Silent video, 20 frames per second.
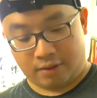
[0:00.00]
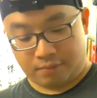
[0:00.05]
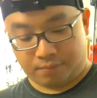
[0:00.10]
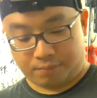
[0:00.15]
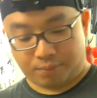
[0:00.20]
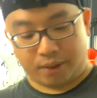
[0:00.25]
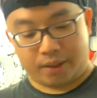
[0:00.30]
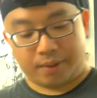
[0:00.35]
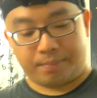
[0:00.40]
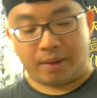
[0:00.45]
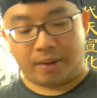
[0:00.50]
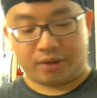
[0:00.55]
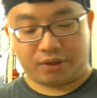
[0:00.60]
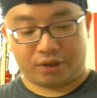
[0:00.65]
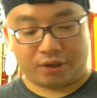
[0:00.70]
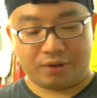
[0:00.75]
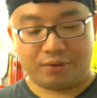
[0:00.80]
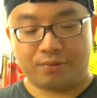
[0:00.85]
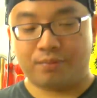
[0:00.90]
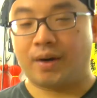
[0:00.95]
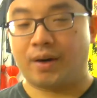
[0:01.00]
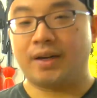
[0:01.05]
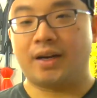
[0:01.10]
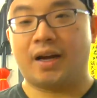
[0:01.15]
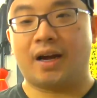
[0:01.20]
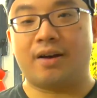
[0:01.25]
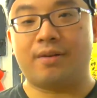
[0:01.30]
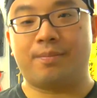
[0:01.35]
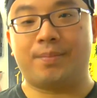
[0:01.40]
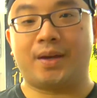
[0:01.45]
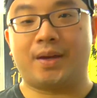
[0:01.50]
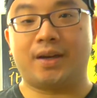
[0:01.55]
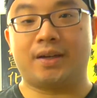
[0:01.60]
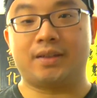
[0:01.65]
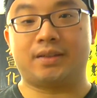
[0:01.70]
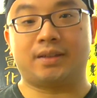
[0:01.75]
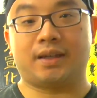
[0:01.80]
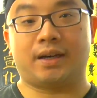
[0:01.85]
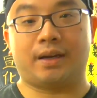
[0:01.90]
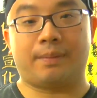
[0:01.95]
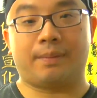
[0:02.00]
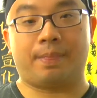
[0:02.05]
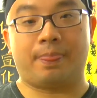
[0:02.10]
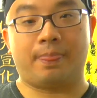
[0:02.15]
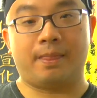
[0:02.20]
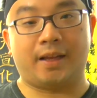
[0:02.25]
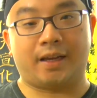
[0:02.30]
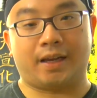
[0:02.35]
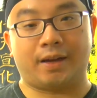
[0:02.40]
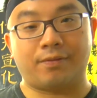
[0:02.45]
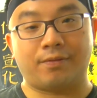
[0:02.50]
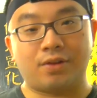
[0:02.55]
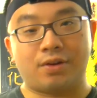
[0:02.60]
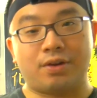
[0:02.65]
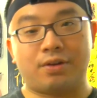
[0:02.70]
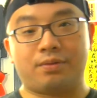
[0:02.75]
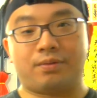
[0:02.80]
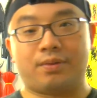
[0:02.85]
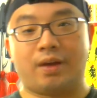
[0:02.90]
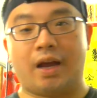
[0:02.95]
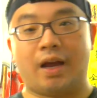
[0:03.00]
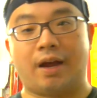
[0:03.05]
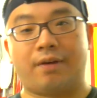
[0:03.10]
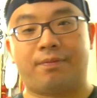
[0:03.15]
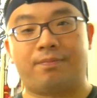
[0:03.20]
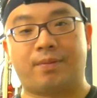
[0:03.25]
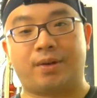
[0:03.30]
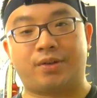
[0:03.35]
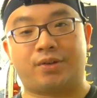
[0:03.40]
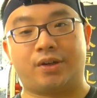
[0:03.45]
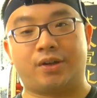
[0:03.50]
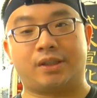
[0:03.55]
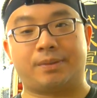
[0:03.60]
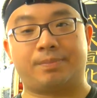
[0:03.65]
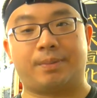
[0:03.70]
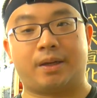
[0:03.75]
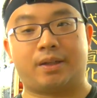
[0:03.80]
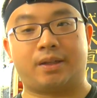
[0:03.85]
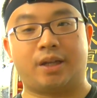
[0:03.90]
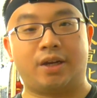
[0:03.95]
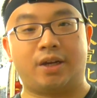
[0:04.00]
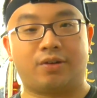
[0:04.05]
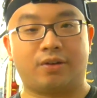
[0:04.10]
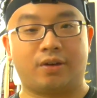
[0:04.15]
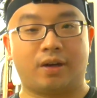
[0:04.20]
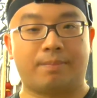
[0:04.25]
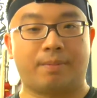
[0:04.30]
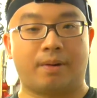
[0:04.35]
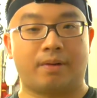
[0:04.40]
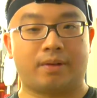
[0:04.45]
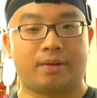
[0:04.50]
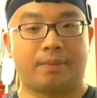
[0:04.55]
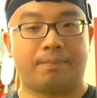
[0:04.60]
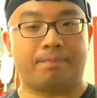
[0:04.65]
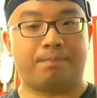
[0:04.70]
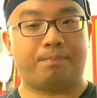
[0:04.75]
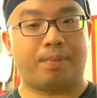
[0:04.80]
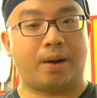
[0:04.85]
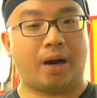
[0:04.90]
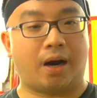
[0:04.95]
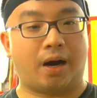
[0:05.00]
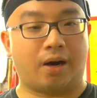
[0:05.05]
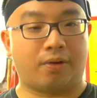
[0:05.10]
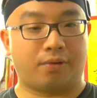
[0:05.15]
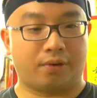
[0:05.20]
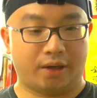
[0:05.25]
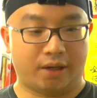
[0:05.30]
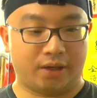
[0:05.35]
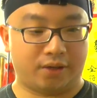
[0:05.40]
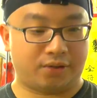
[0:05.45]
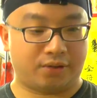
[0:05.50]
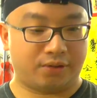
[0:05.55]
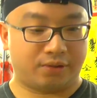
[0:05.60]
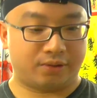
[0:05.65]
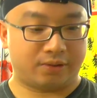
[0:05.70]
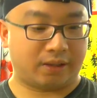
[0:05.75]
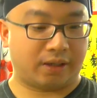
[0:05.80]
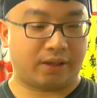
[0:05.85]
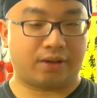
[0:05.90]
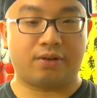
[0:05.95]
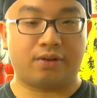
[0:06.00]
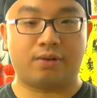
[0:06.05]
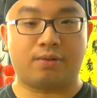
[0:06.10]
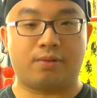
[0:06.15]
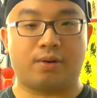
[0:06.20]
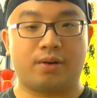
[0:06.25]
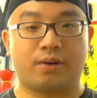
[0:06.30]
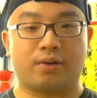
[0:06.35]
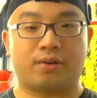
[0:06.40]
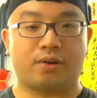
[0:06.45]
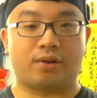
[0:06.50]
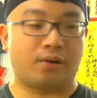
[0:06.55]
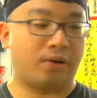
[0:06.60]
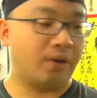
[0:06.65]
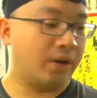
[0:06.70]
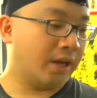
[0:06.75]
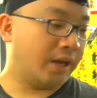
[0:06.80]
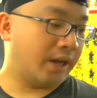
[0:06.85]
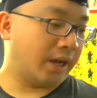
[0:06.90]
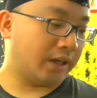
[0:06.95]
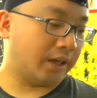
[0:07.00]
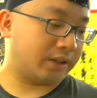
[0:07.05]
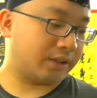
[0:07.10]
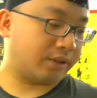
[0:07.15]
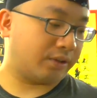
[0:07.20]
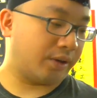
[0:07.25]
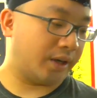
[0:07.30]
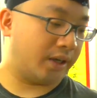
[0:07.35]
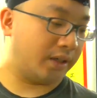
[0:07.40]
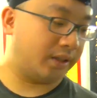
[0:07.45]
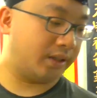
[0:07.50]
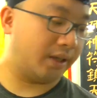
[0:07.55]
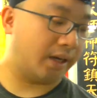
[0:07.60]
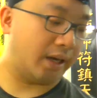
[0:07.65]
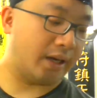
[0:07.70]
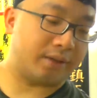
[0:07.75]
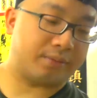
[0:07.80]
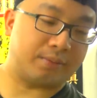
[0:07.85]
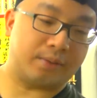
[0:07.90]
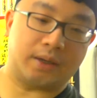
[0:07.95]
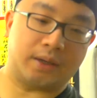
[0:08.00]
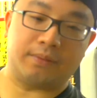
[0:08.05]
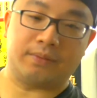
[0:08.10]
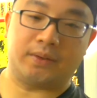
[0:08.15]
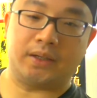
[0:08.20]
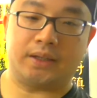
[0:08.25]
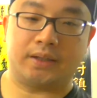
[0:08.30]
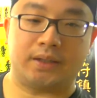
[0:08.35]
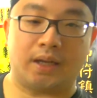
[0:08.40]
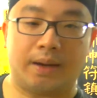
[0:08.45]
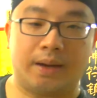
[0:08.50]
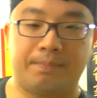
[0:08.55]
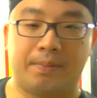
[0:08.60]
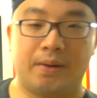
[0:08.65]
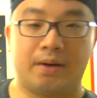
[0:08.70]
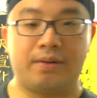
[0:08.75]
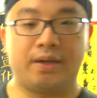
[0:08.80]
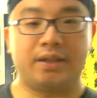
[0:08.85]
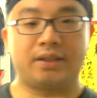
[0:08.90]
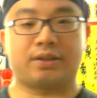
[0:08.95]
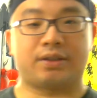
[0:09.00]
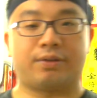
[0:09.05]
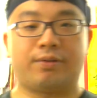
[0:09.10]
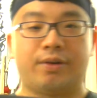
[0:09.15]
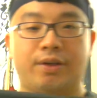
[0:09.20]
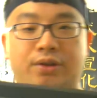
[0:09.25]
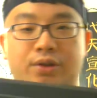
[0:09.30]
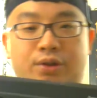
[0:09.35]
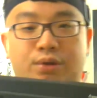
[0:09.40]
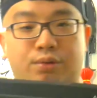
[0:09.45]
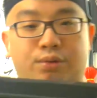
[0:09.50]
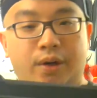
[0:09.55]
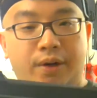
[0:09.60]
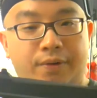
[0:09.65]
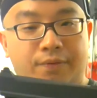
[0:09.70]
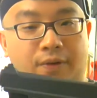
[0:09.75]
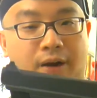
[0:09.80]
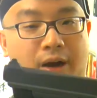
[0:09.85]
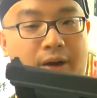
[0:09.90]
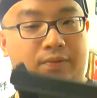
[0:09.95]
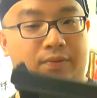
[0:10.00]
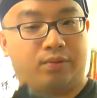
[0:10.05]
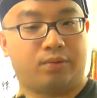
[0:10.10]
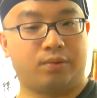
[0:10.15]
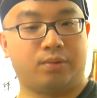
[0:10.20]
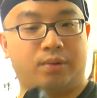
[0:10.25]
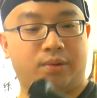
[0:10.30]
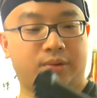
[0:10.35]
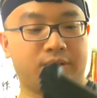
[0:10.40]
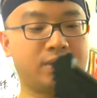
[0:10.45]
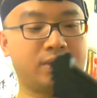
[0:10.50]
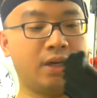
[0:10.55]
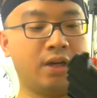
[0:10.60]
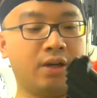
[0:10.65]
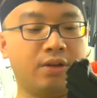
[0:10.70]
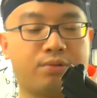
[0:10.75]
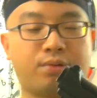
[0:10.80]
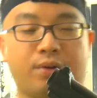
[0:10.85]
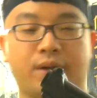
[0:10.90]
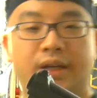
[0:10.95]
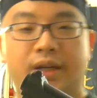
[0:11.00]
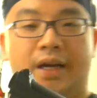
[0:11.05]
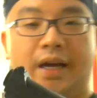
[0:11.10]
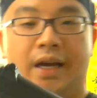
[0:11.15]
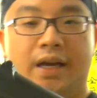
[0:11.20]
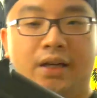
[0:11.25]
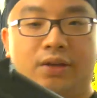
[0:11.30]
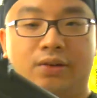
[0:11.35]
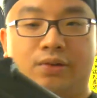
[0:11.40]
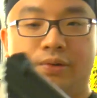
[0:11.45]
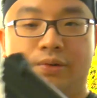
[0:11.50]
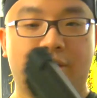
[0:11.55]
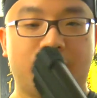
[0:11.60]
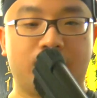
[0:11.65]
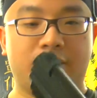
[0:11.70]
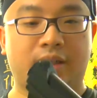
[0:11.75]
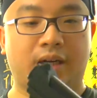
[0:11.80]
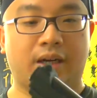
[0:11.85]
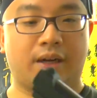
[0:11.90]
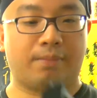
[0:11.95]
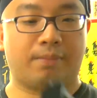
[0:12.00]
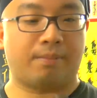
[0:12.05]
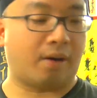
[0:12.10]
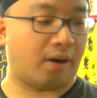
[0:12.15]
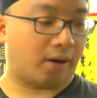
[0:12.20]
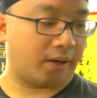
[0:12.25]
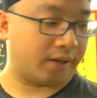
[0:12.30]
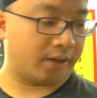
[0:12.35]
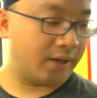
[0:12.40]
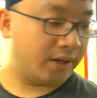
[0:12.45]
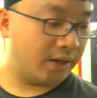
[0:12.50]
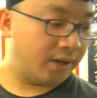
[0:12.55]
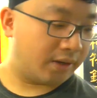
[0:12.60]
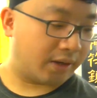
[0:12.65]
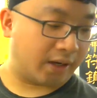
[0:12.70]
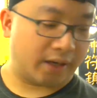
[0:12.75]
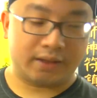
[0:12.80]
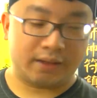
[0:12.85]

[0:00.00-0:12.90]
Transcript: pretty much right now, because like if you don't have much expectation about the power issues, like you don't want to go as crazy as one of the Tiberius going to 25 joules, 28 joules kind of mark, okay,